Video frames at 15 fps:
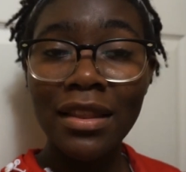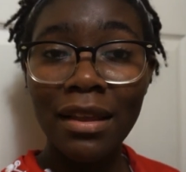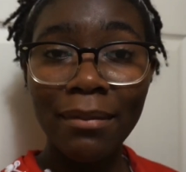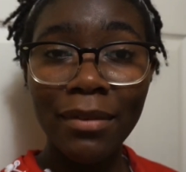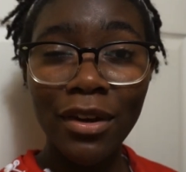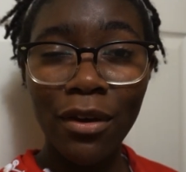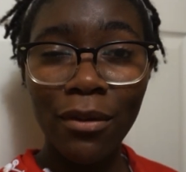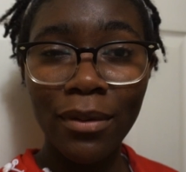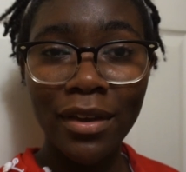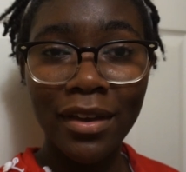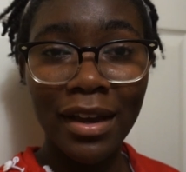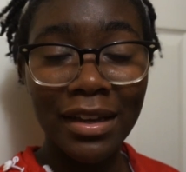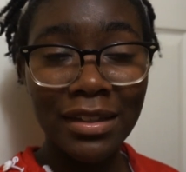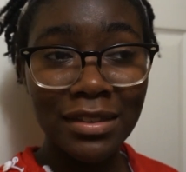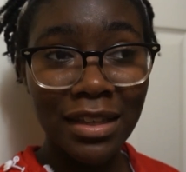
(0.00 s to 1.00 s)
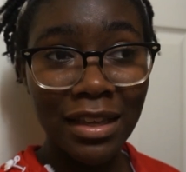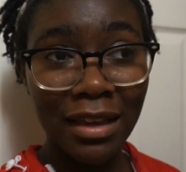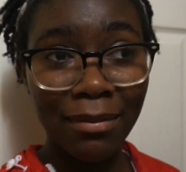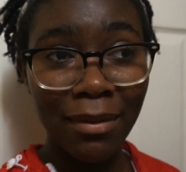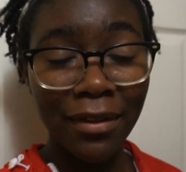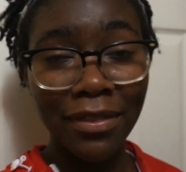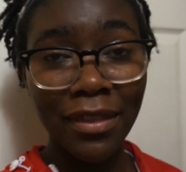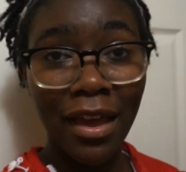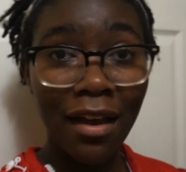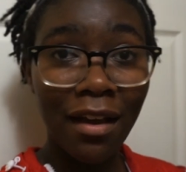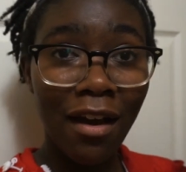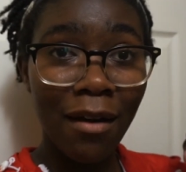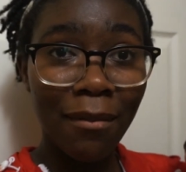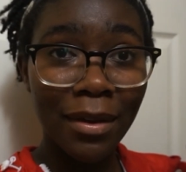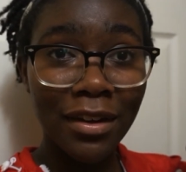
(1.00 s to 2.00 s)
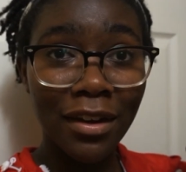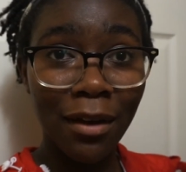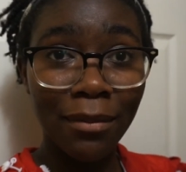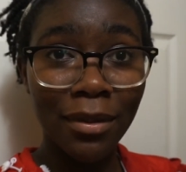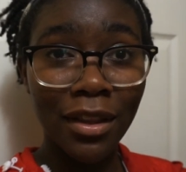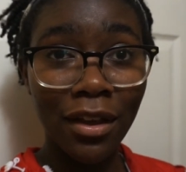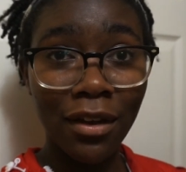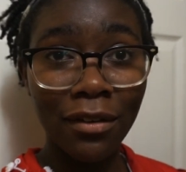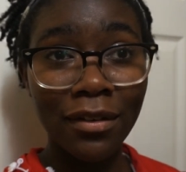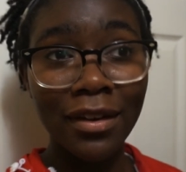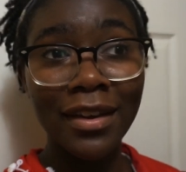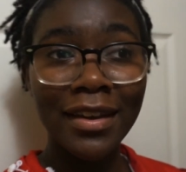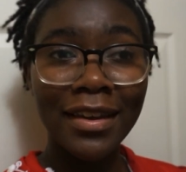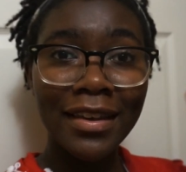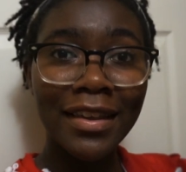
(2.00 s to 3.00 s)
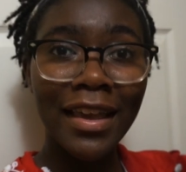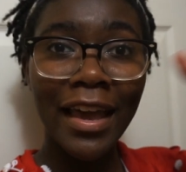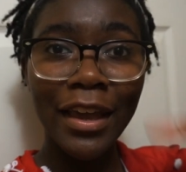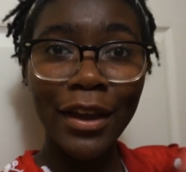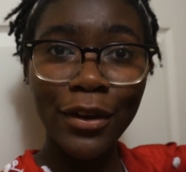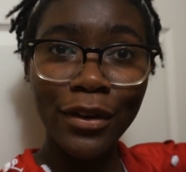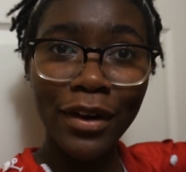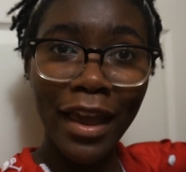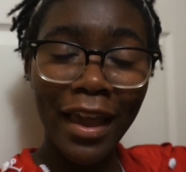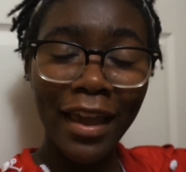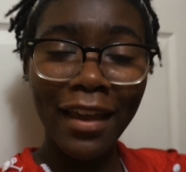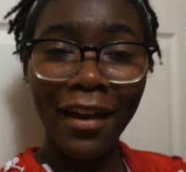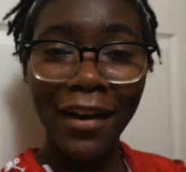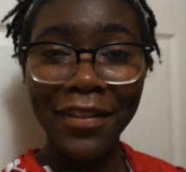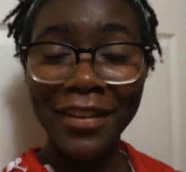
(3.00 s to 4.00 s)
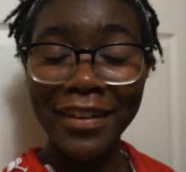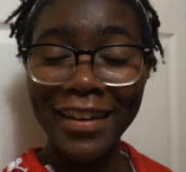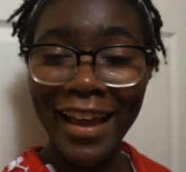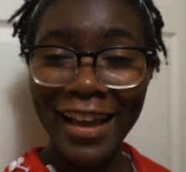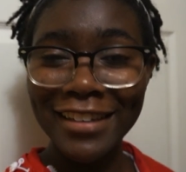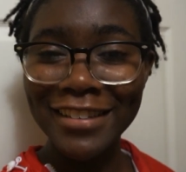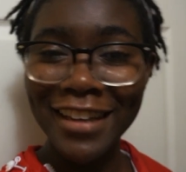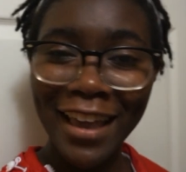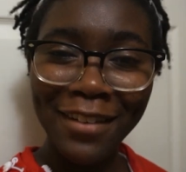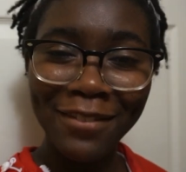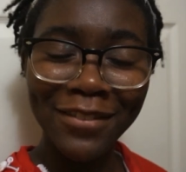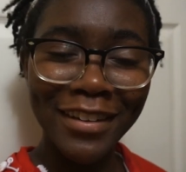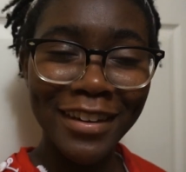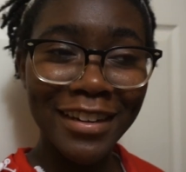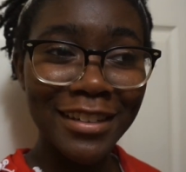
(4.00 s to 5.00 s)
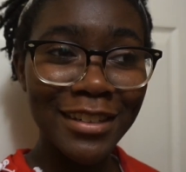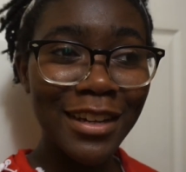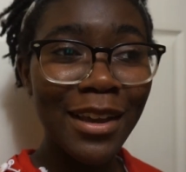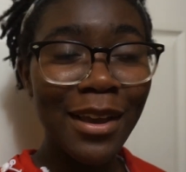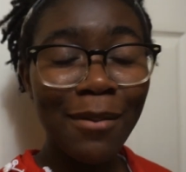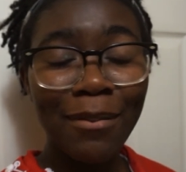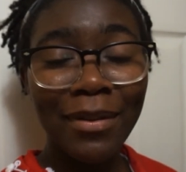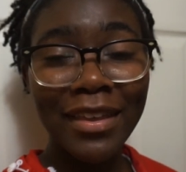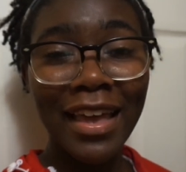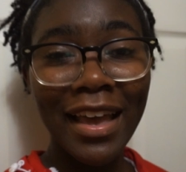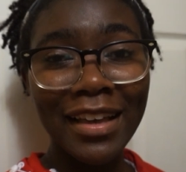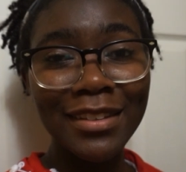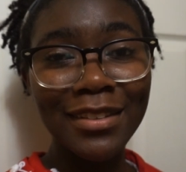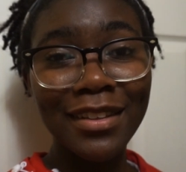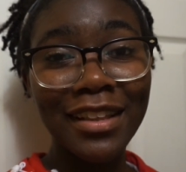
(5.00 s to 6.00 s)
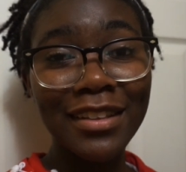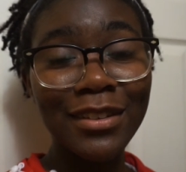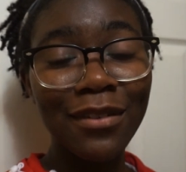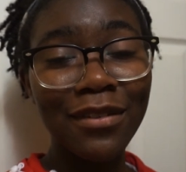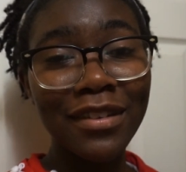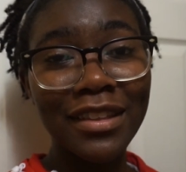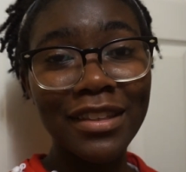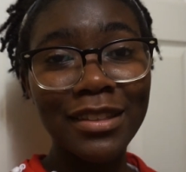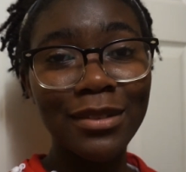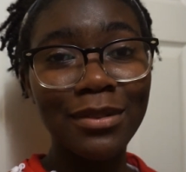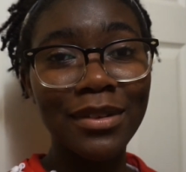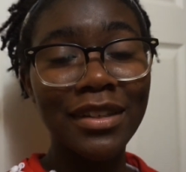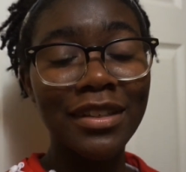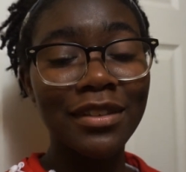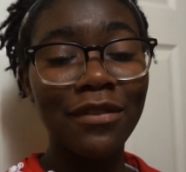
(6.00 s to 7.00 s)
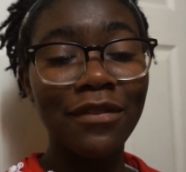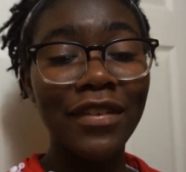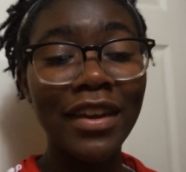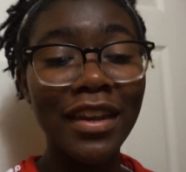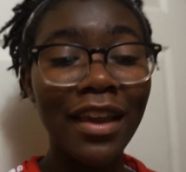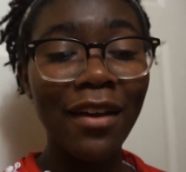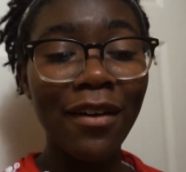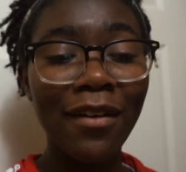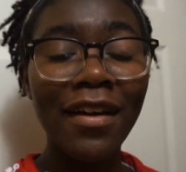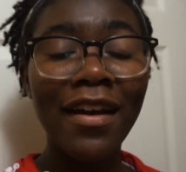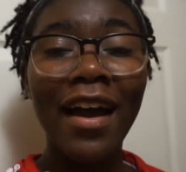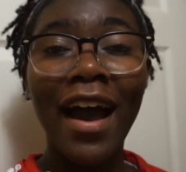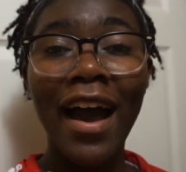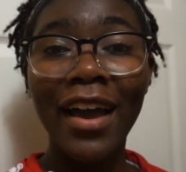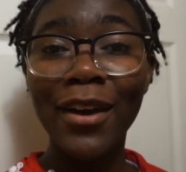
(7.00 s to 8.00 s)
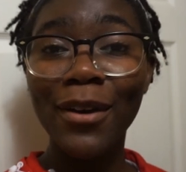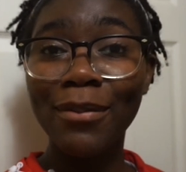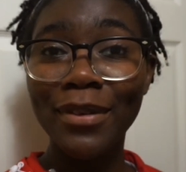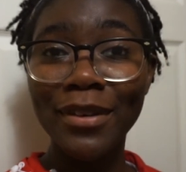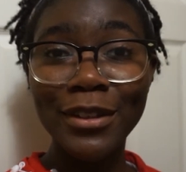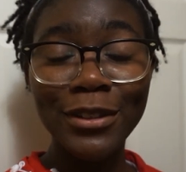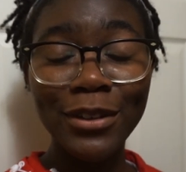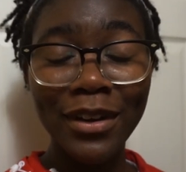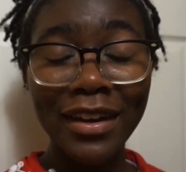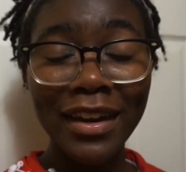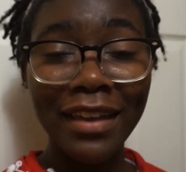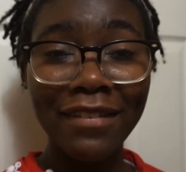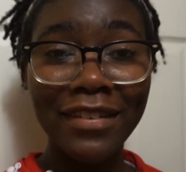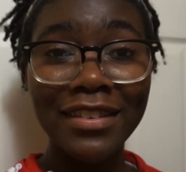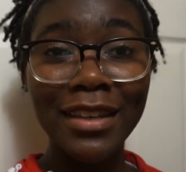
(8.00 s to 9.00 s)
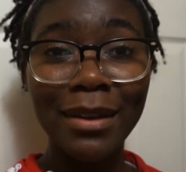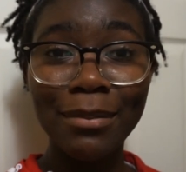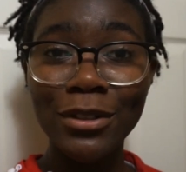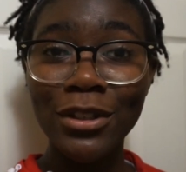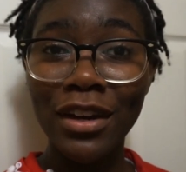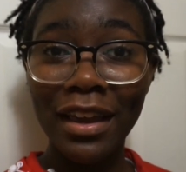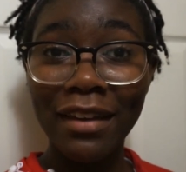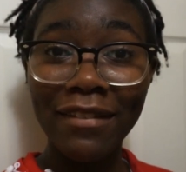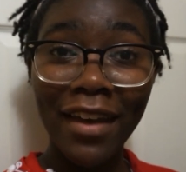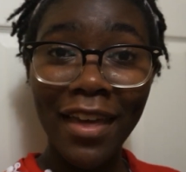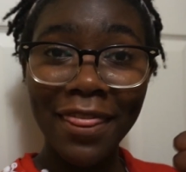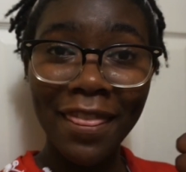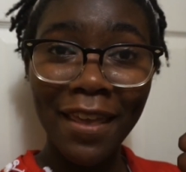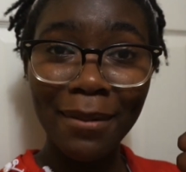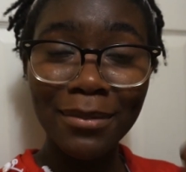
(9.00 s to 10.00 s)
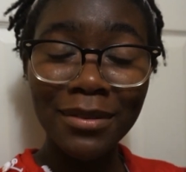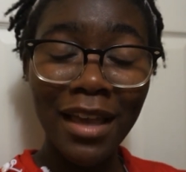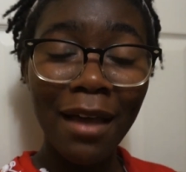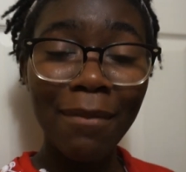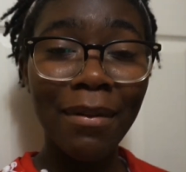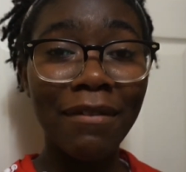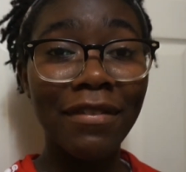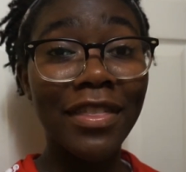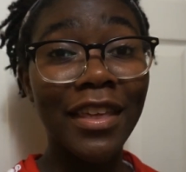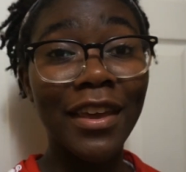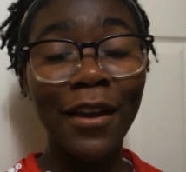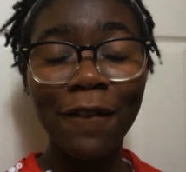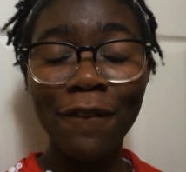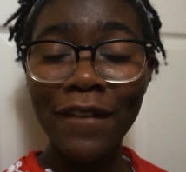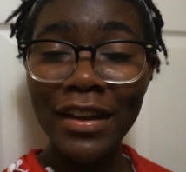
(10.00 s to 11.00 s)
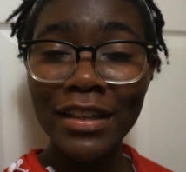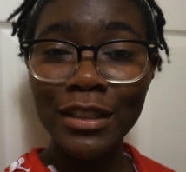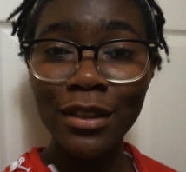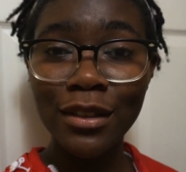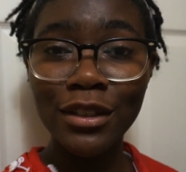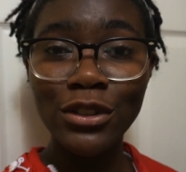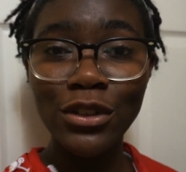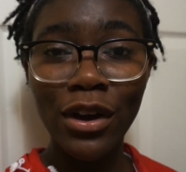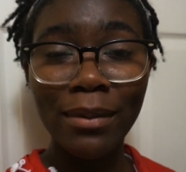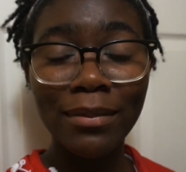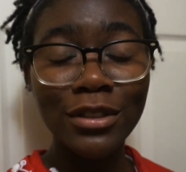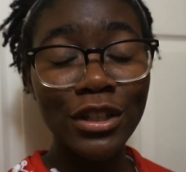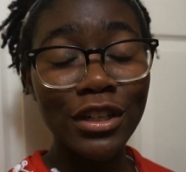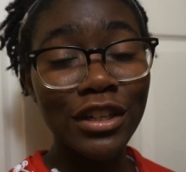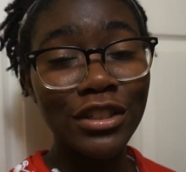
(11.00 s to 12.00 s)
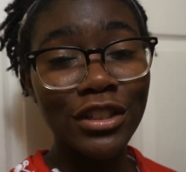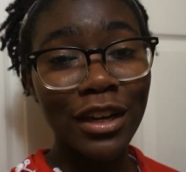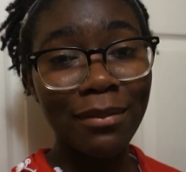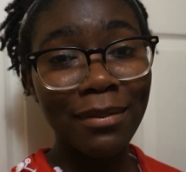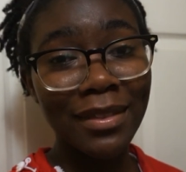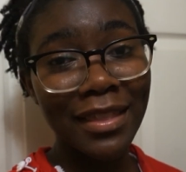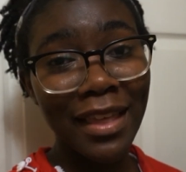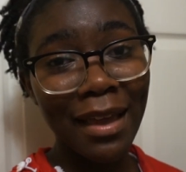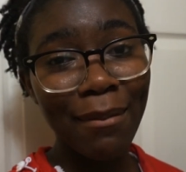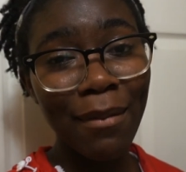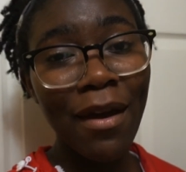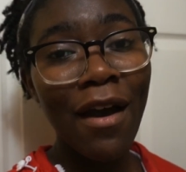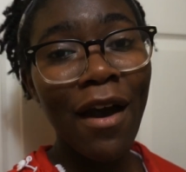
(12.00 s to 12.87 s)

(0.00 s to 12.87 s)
Let me know what you guys think about that. Comment down below, yay or nay on the dash cam footage. But yeah, so that's all for this week's video. I hope you enjoyed it. If you did, be sure to give it a thumbs up. If you think your friends will enjoy it, be sure to share it with them.